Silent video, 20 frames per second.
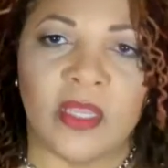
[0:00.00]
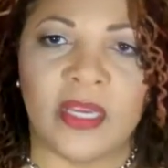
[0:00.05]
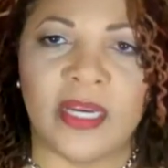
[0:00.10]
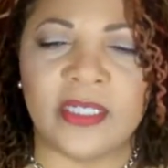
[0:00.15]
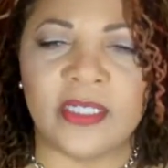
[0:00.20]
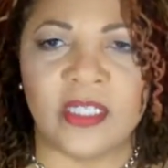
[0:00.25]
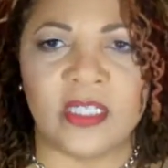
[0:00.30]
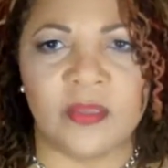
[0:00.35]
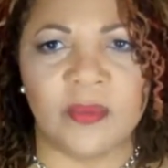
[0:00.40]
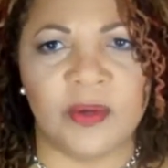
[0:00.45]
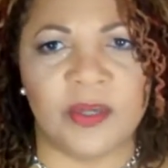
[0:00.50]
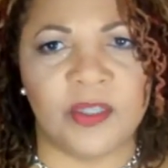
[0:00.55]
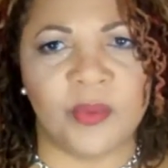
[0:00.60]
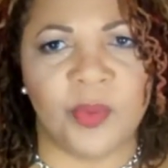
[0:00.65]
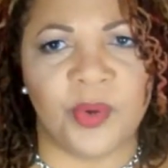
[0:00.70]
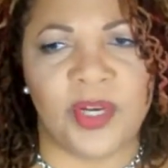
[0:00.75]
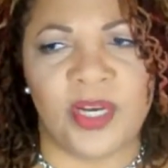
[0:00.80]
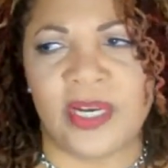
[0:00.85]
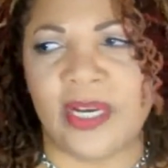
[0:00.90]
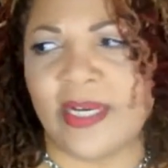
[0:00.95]
Actually smells
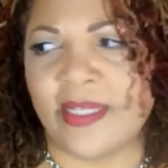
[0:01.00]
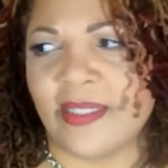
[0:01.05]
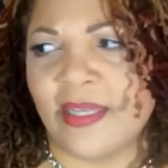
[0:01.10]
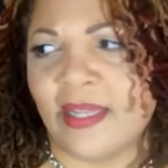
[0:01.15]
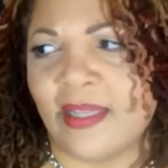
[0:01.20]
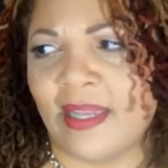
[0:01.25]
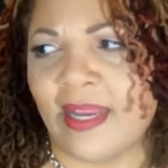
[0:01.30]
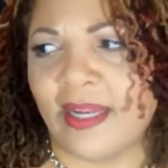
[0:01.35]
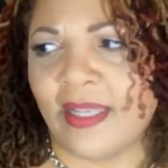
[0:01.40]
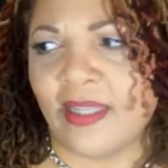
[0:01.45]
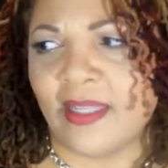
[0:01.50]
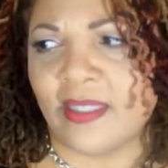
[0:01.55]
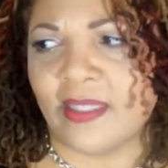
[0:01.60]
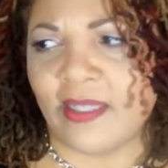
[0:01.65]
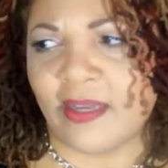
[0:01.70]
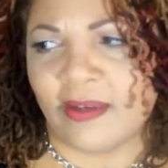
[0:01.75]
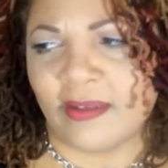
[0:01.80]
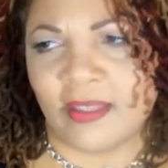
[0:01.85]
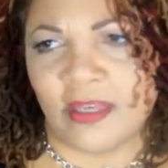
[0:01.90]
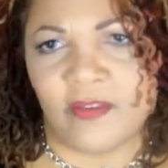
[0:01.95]
pretty nice. I like this.
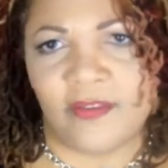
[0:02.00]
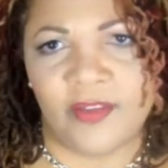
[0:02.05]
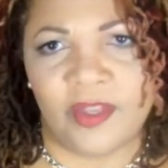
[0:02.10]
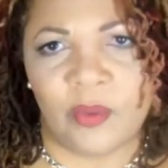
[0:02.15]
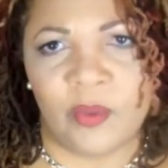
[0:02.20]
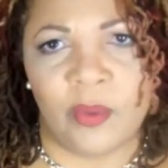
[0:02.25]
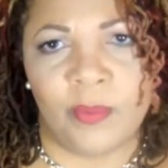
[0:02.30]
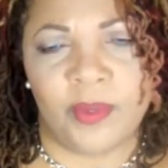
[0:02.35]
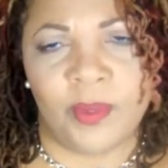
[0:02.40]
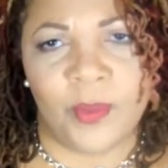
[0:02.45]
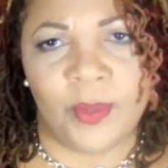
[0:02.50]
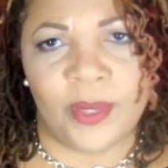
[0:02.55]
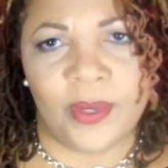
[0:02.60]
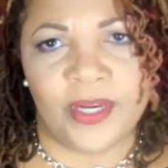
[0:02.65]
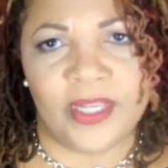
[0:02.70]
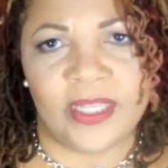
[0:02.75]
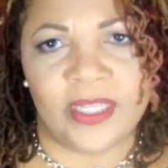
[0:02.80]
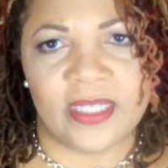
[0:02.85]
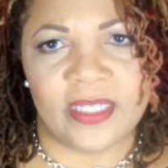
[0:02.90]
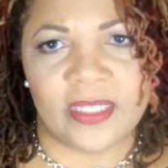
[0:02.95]
I definitely will be
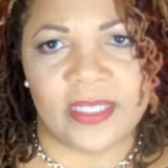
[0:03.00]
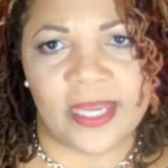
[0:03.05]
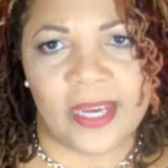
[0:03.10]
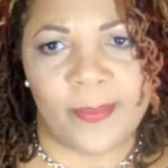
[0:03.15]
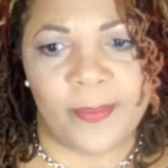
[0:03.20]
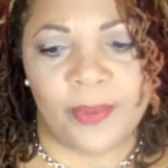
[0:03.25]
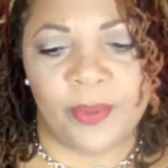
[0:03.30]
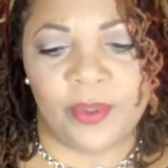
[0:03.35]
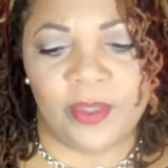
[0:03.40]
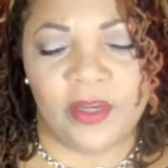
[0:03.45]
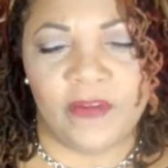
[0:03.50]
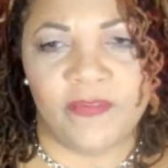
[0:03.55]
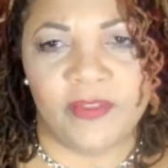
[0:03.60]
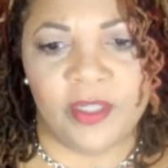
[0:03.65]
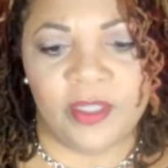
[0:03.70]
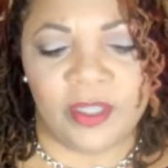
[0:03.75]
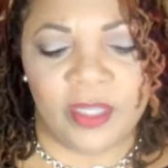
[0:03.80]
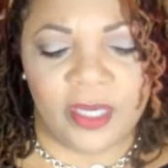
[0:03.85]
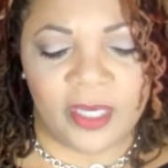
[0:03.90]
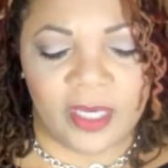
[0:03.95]
wearing this sample of
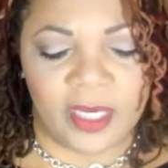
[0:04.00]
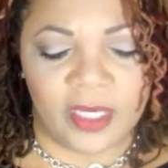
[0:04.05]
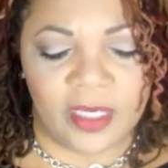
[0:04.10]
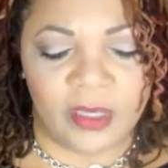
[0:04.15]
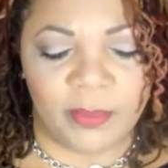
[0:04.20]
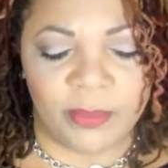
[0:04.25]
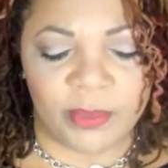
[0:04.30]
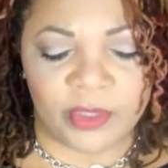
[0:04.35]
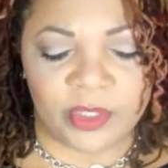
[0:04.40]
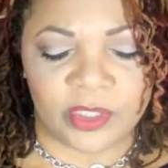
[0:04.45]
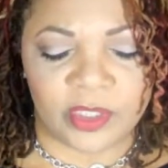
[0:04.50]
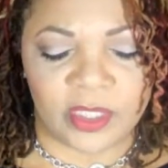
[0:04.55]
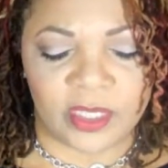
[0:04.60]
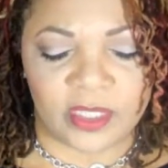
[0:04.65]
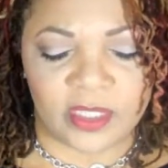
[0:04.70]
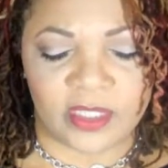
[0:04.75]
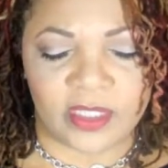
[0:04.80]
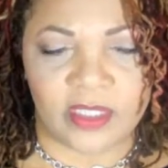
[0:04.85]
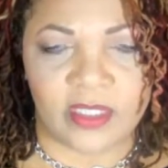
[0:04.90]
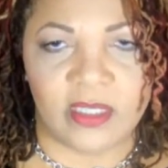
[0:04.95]
the Lucky Number
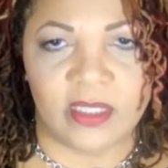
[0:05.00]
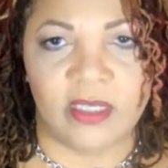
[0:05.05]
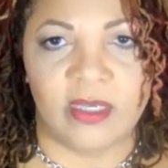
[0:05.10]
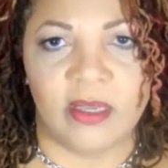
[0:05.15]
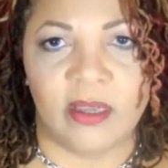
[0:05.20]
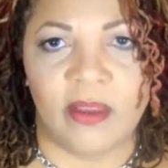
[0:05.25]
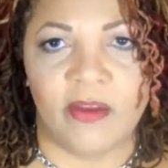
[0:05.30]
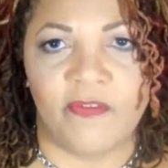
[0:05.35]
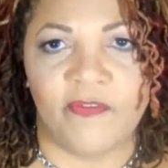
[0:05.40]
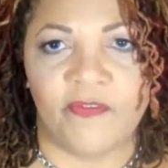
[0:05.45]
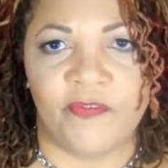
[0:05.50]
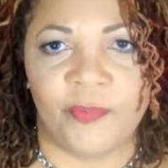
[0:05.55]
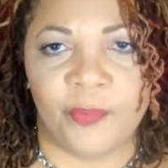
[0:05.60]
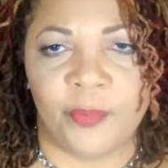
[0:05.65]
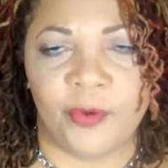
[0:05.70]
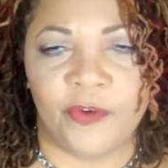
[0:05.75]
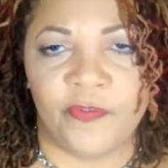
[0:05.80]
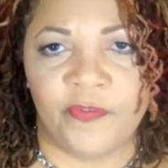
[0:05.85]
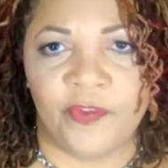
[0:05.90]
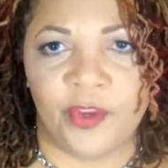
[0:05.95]
6
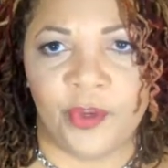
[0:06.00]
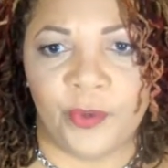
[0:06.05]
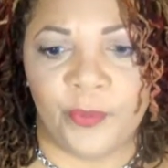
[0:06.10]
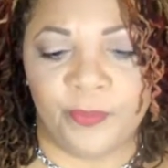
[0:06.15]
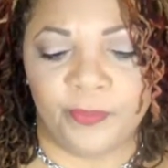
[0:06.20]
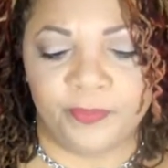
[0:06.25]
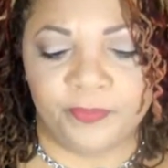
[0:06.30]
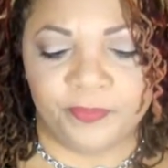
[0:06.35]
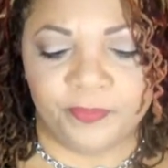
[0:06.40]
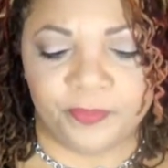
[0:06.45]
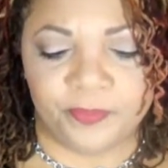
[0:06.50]
perfume.